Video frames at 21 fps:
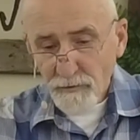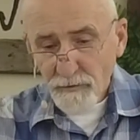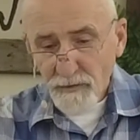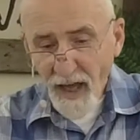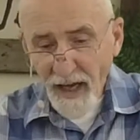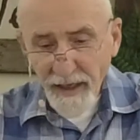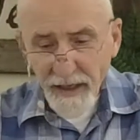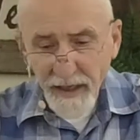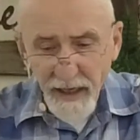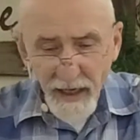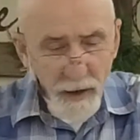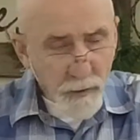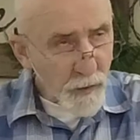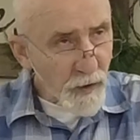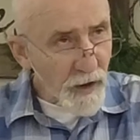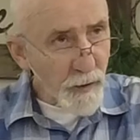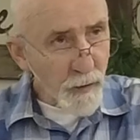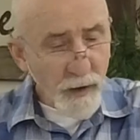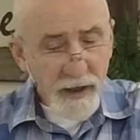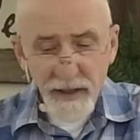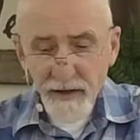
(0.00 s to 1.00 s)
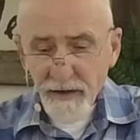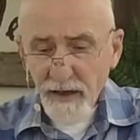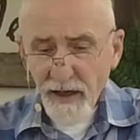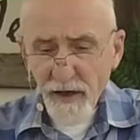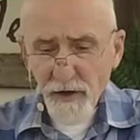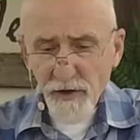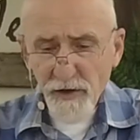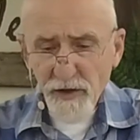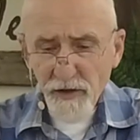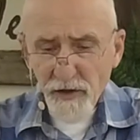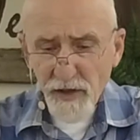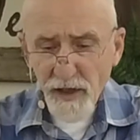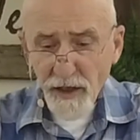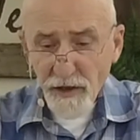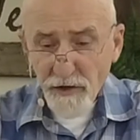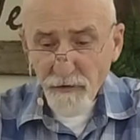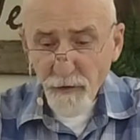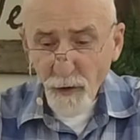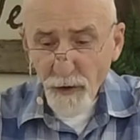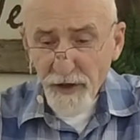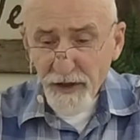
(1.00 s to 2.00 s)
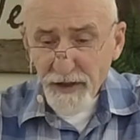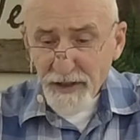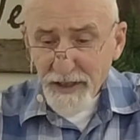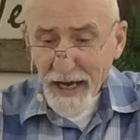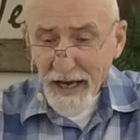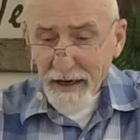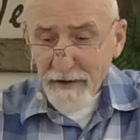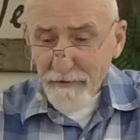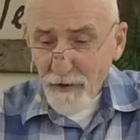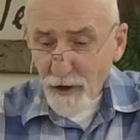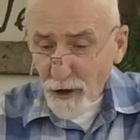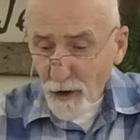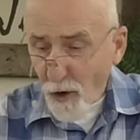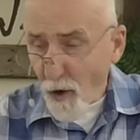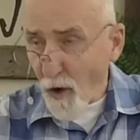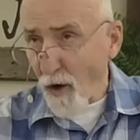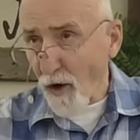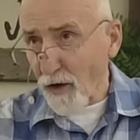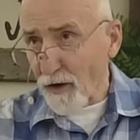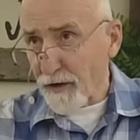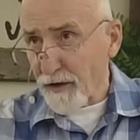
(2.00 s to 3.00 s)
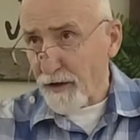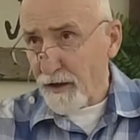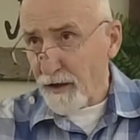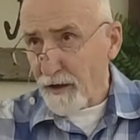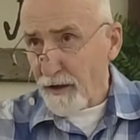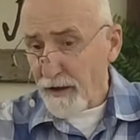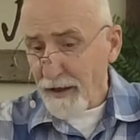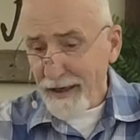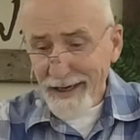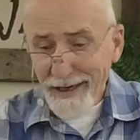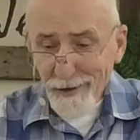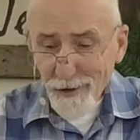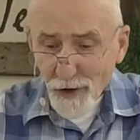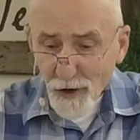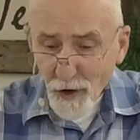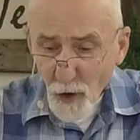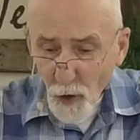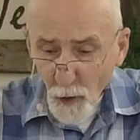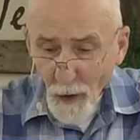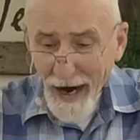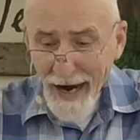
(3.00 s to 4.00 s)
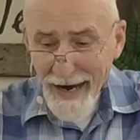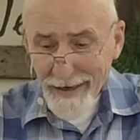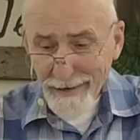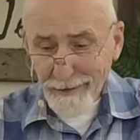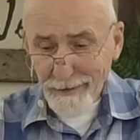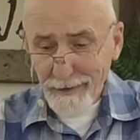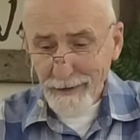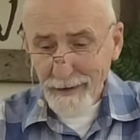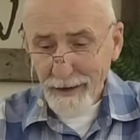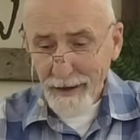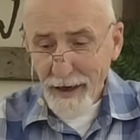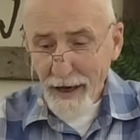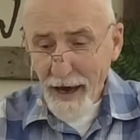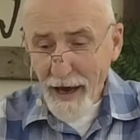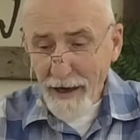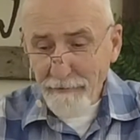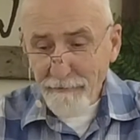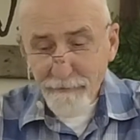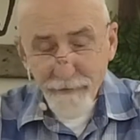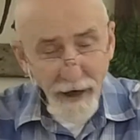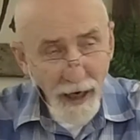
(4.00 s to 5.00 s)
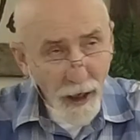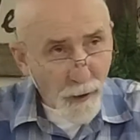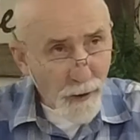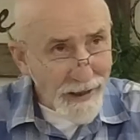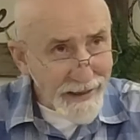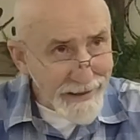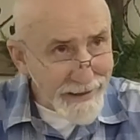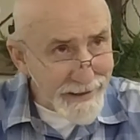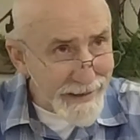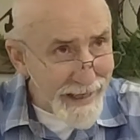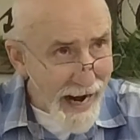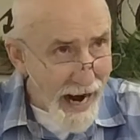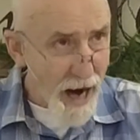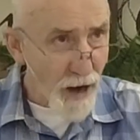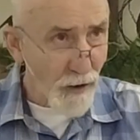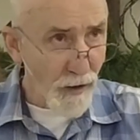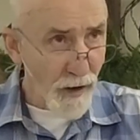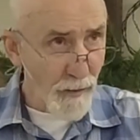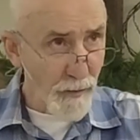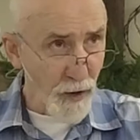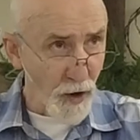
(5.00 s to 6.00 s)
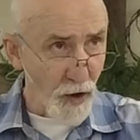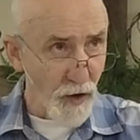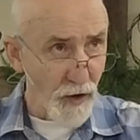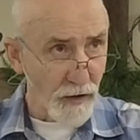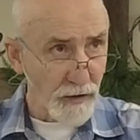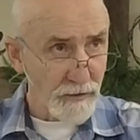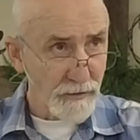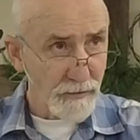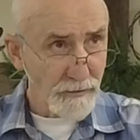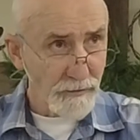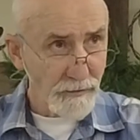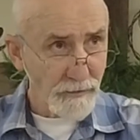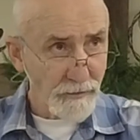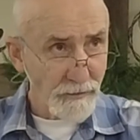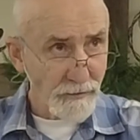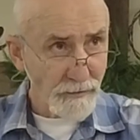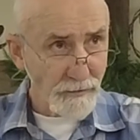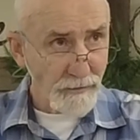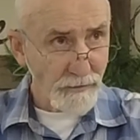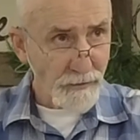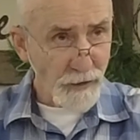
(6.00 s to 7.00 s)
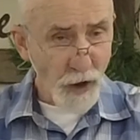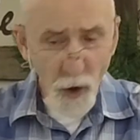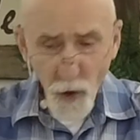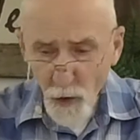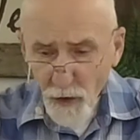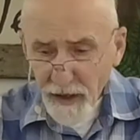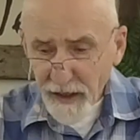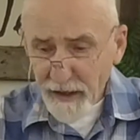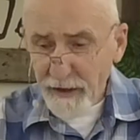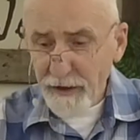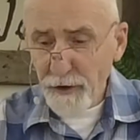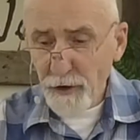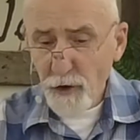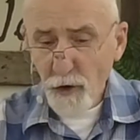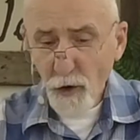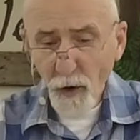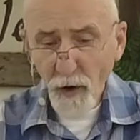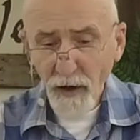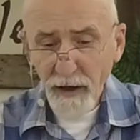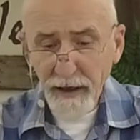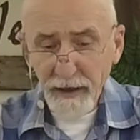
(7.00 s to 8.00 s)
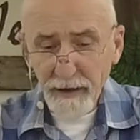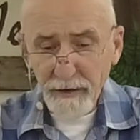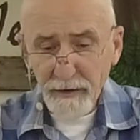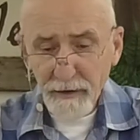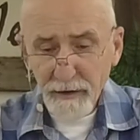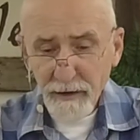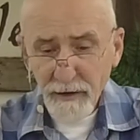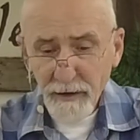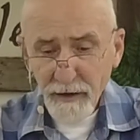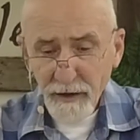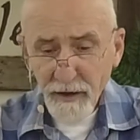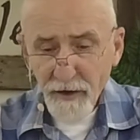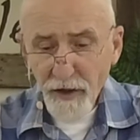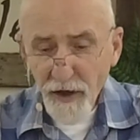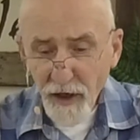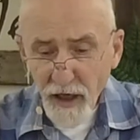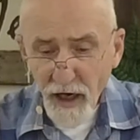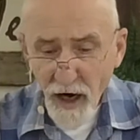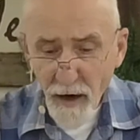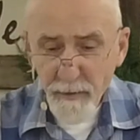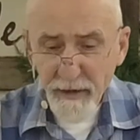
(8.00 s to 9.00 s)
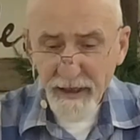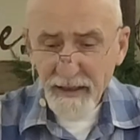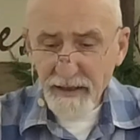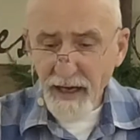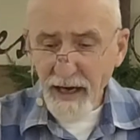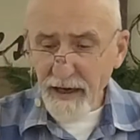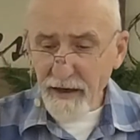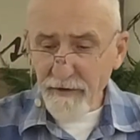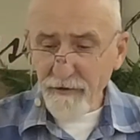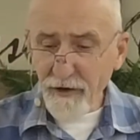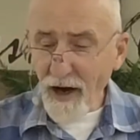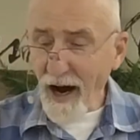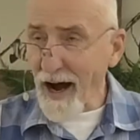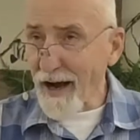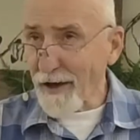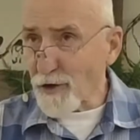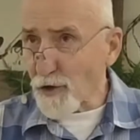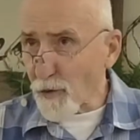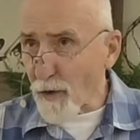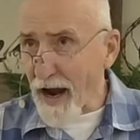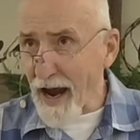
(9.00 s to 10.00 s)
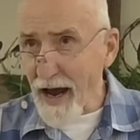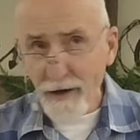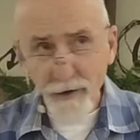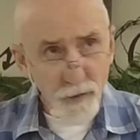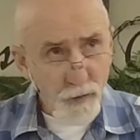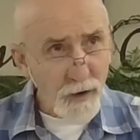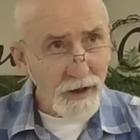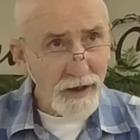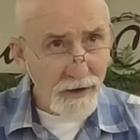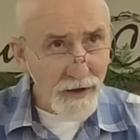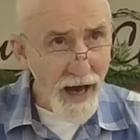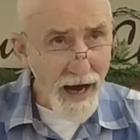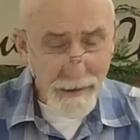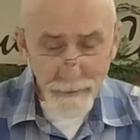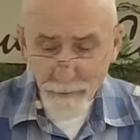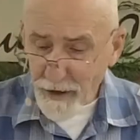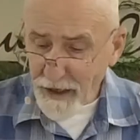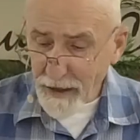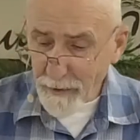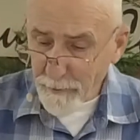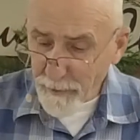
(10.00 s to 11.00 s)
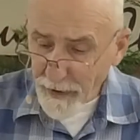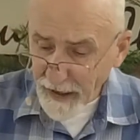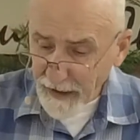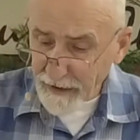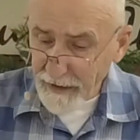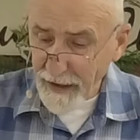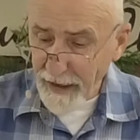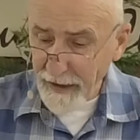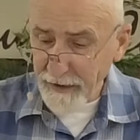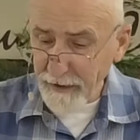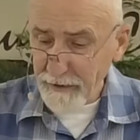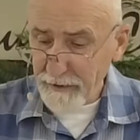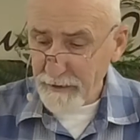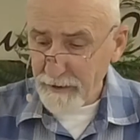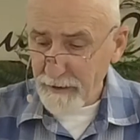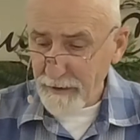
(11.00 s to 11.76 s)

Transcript: And again, we read this it says, For the day of the Lord is great and very terrible. Who can endure it? The coming day of God's wrath will not be a picnic.